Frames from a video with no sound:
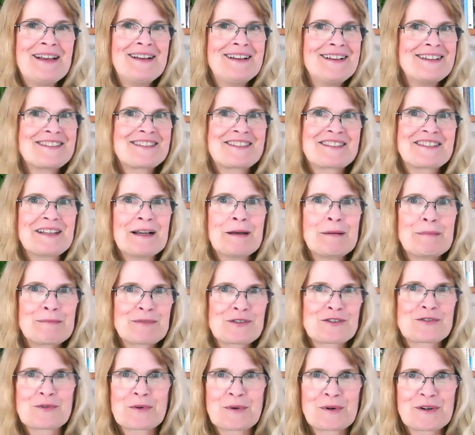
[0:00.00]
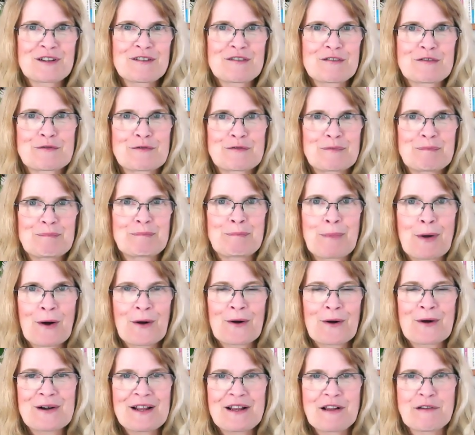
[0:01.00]
some sort of
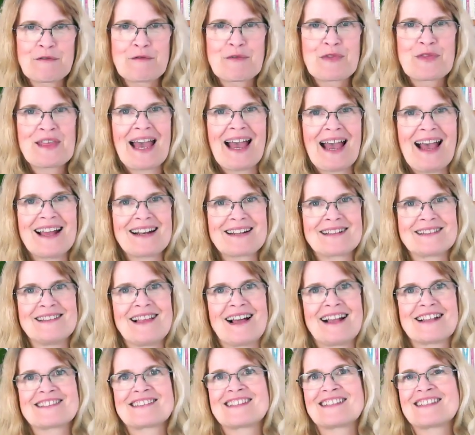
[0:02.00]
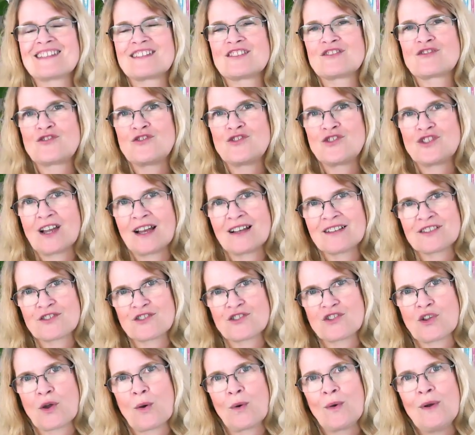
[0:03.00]
part of that class that is just
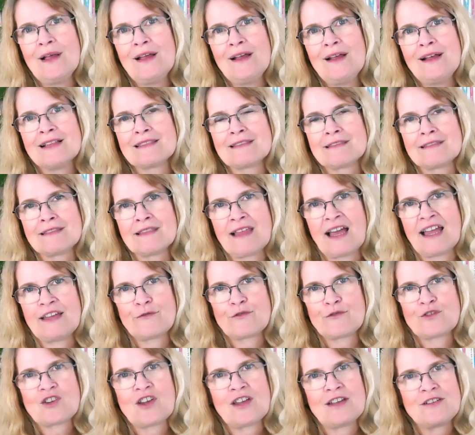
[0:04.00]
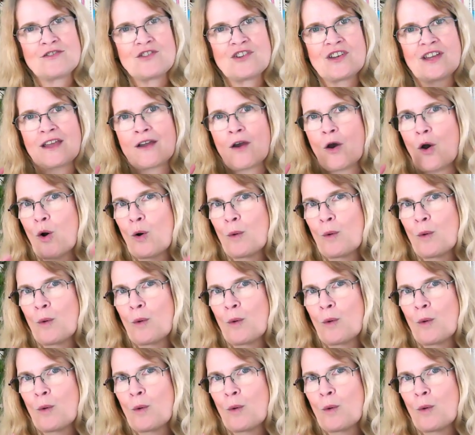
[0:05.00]
so life-changing,